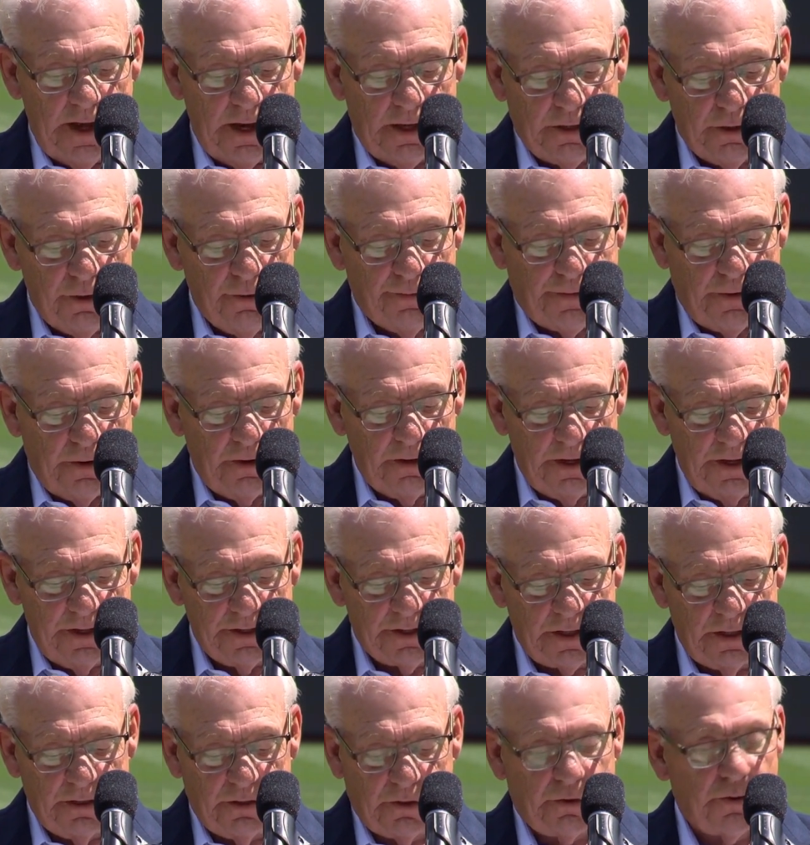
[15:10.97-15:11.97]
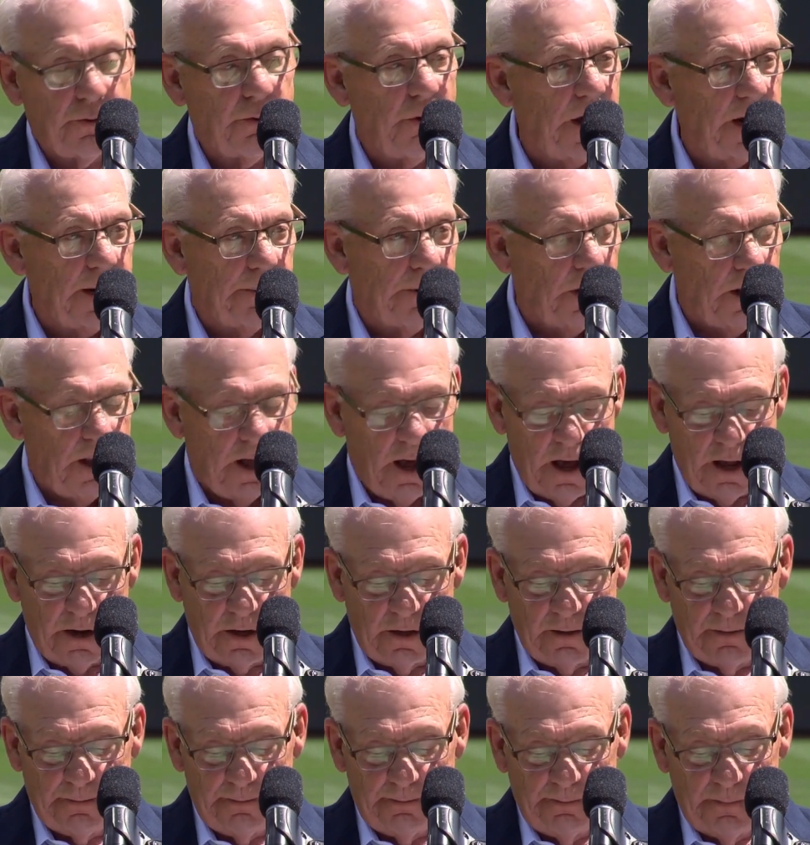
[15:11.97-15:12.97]
Thank you for this incredible
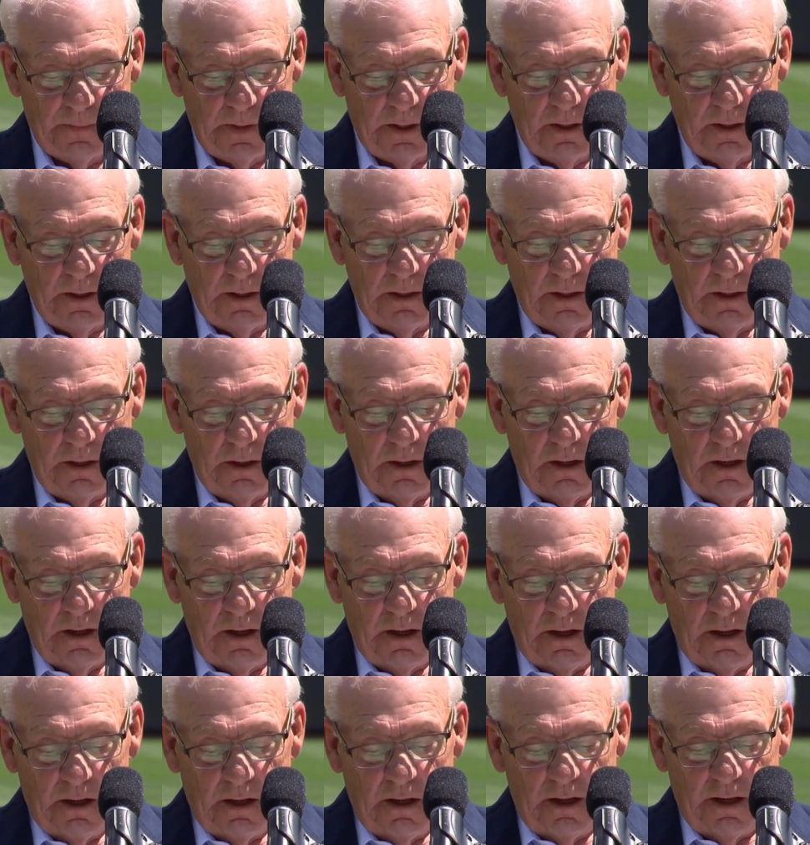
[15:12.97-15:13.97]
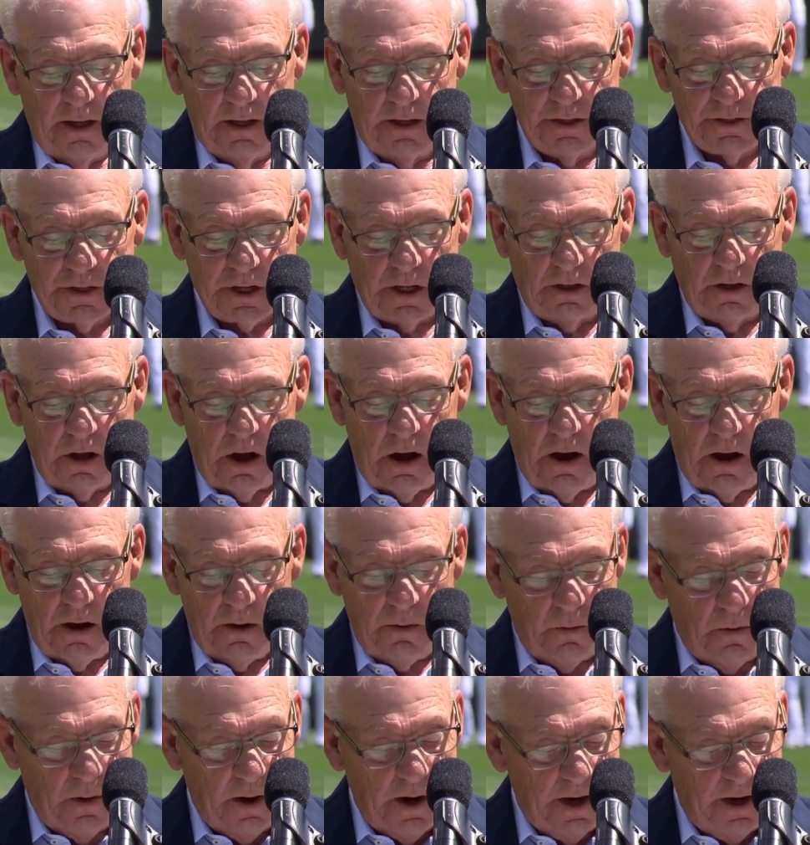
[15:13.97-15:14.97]
honor. It is a
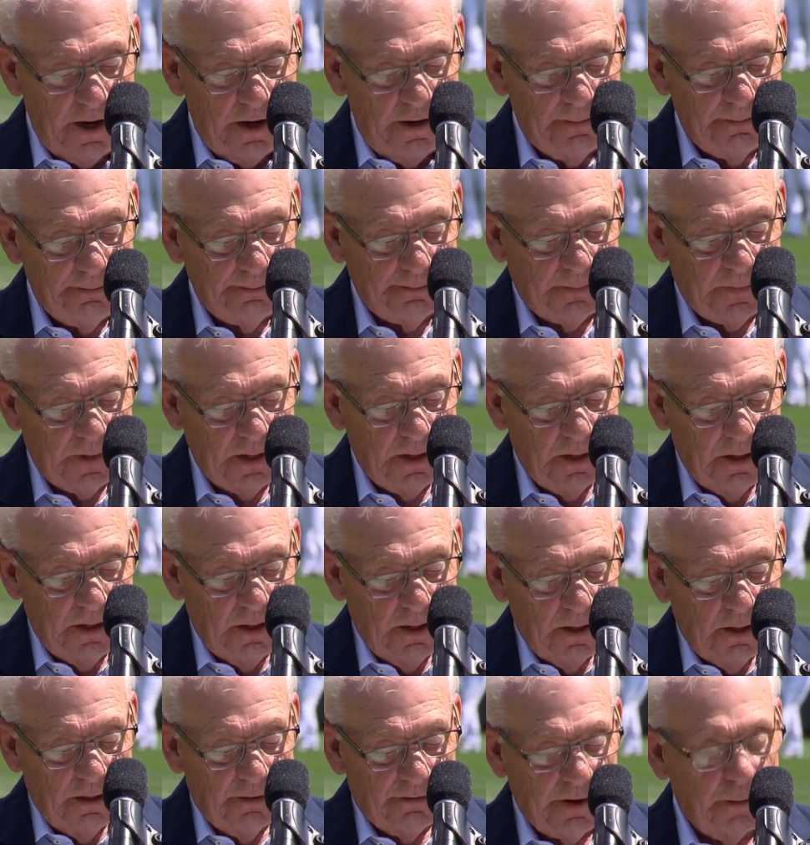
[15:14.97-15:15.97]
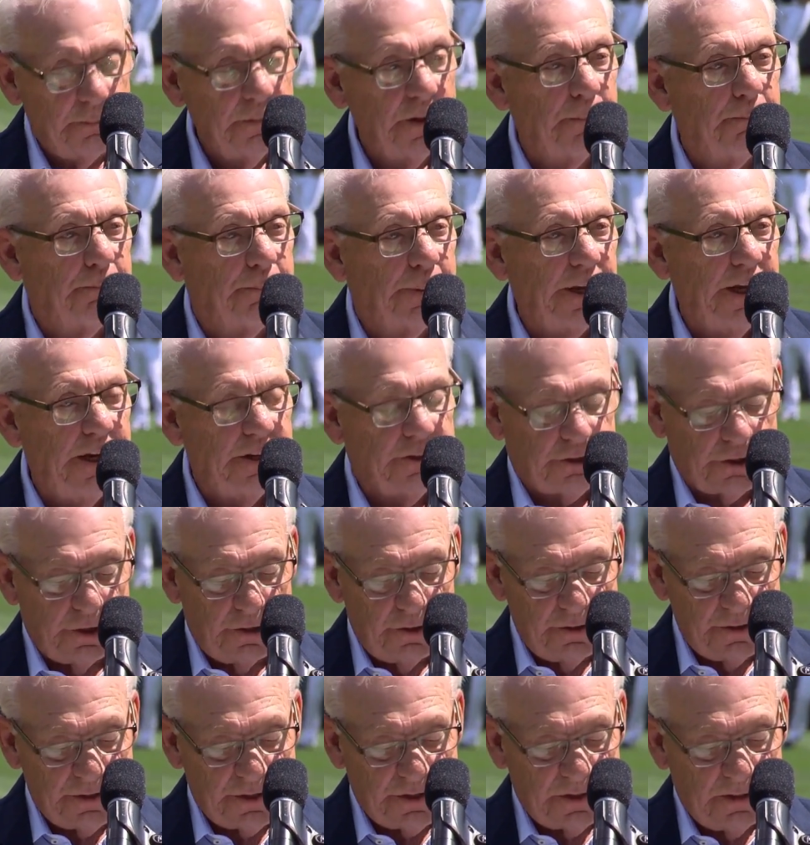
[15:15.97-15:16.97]
long way from the
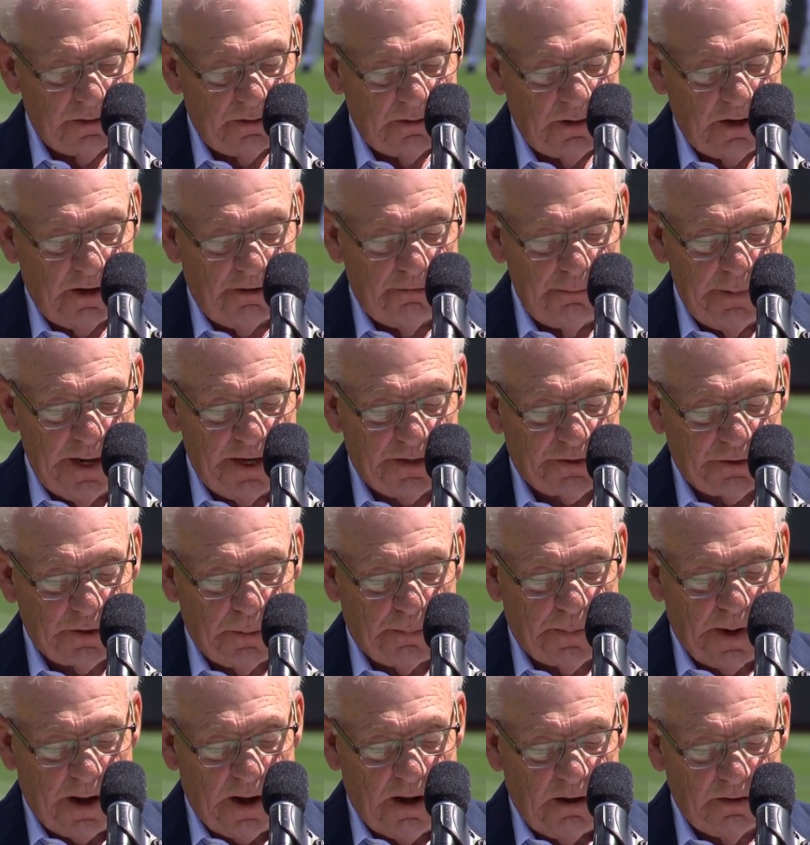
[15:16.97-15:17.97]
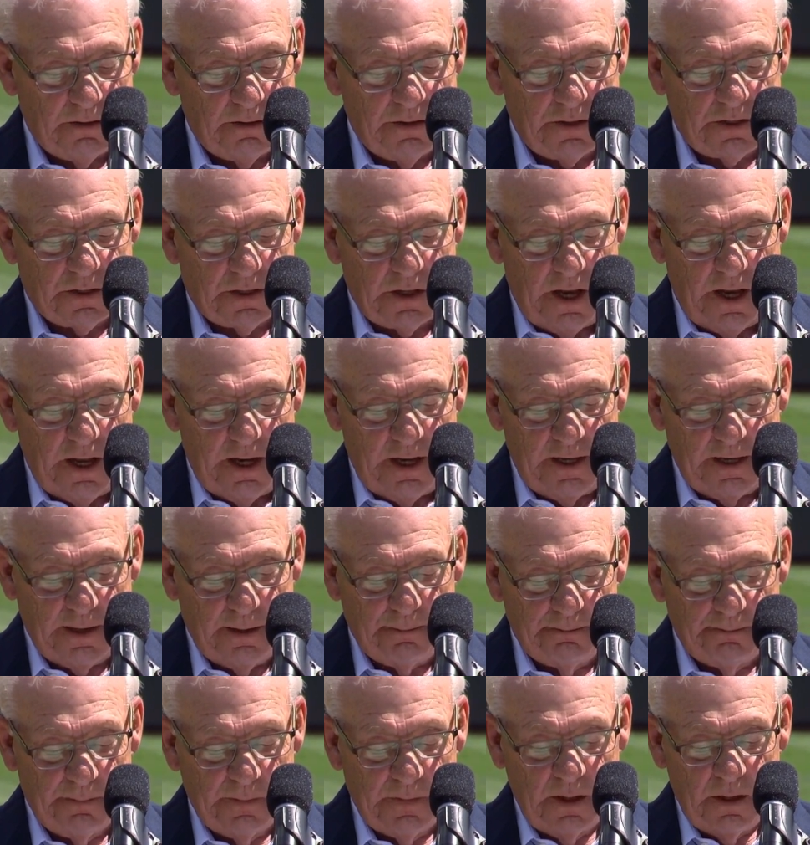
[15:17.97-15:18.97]
bleachers of Metropolitan
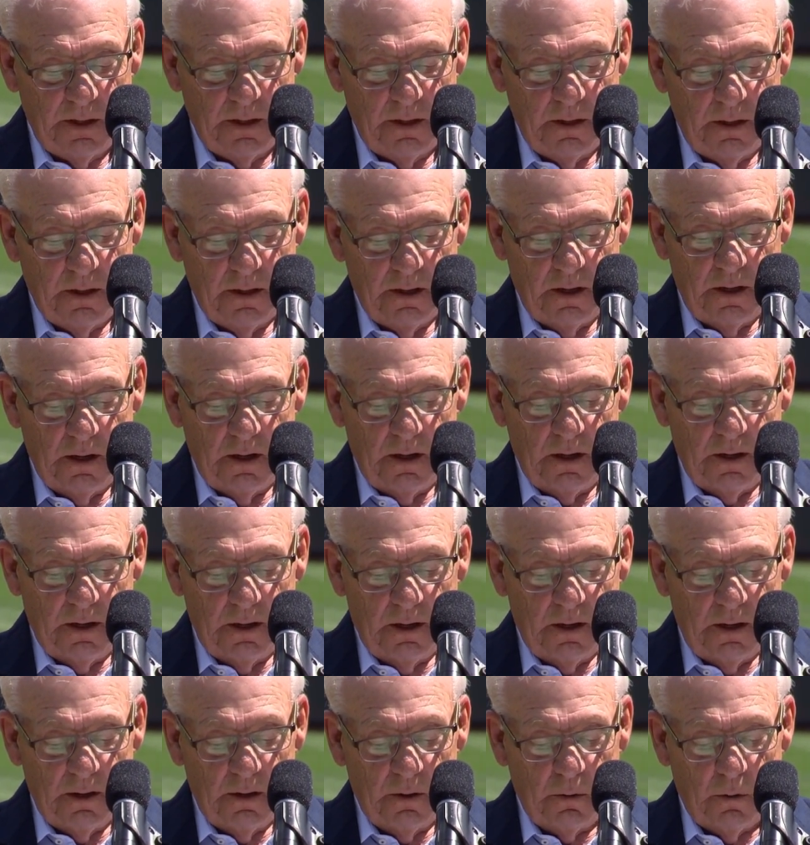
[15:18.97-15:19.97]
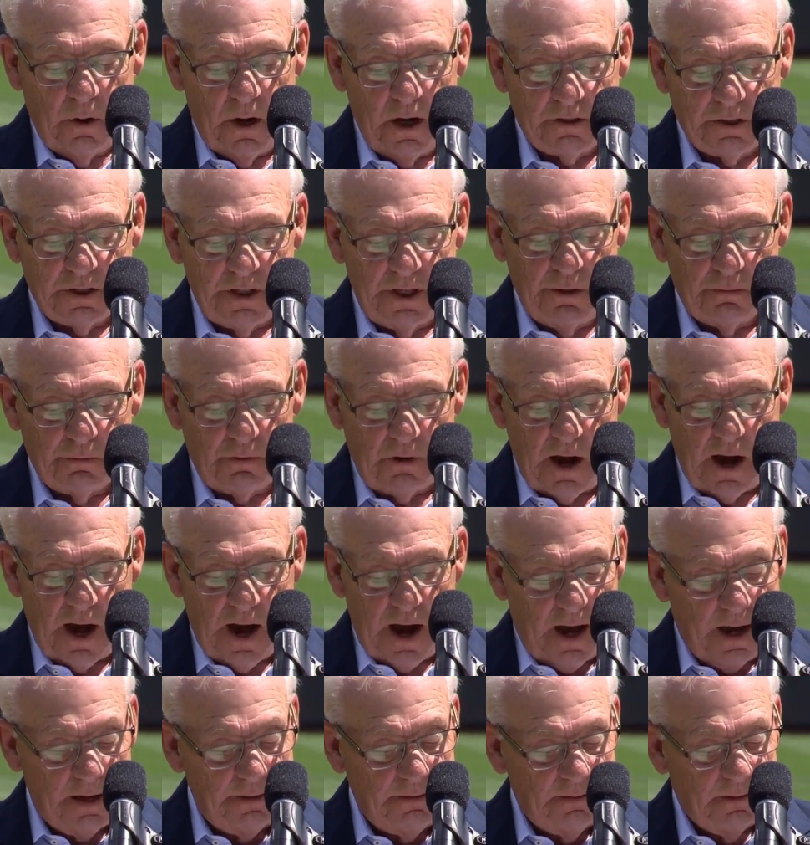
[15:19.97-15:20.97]
Stadium, watching
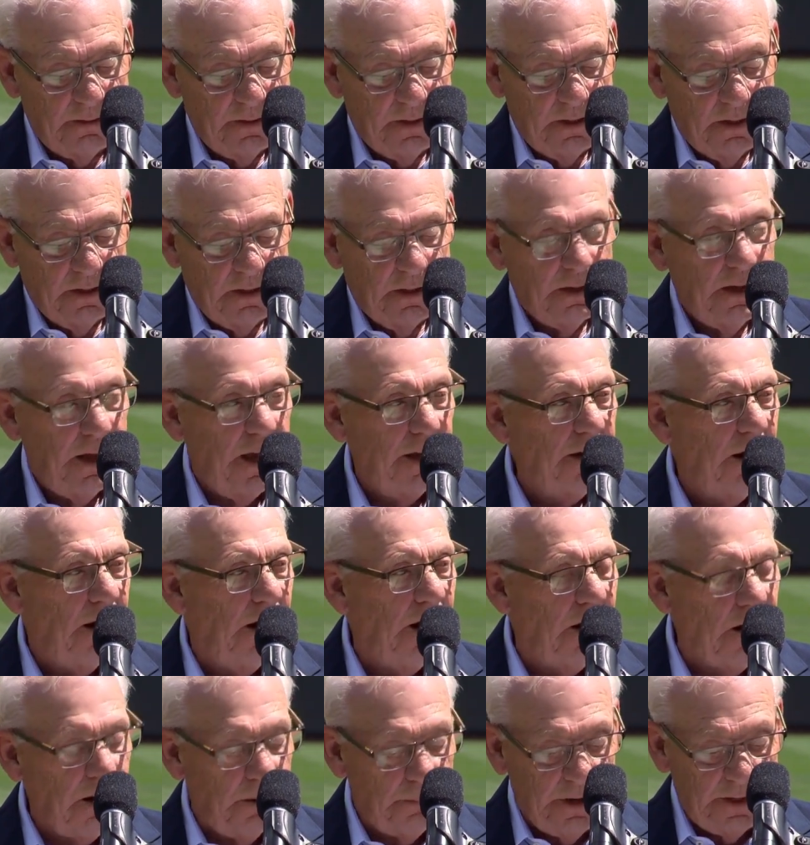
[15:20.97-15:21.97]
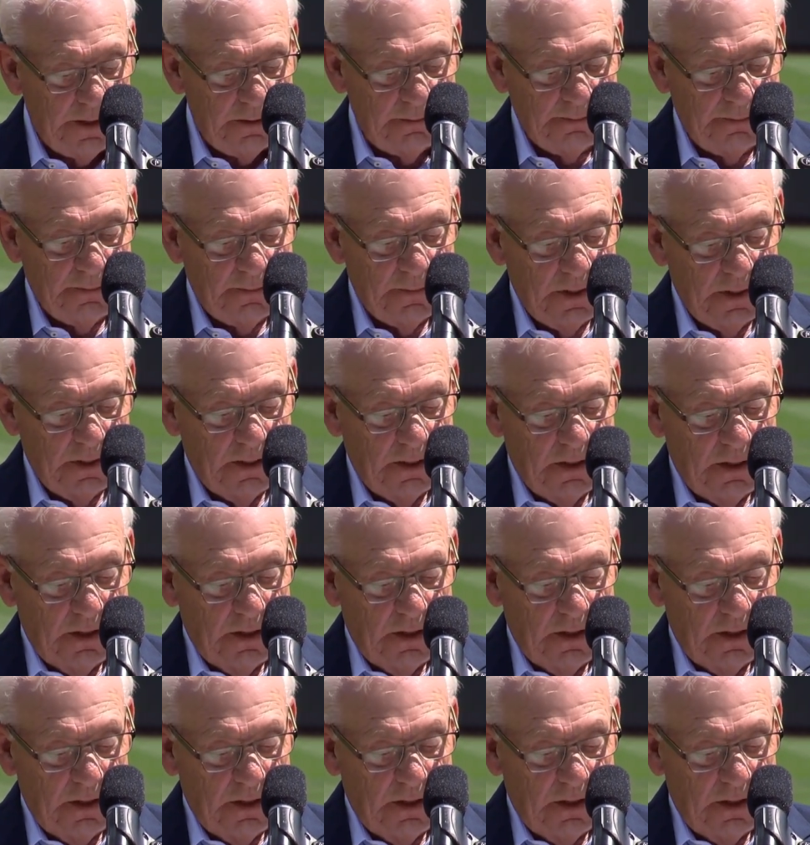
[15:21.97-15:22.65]
Rod and Harmon